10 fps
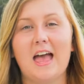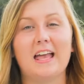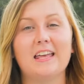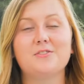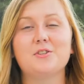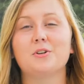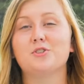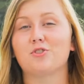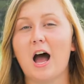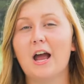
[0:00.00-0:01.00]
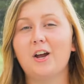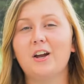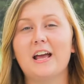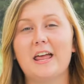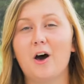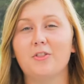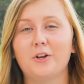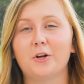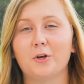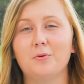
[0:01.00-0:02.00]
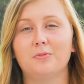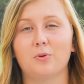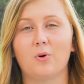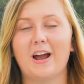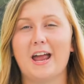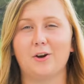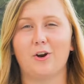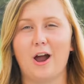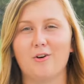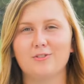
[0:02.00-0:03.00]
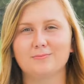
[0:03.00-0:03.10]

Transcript: and gives you a drier and healthier coop floor and ground.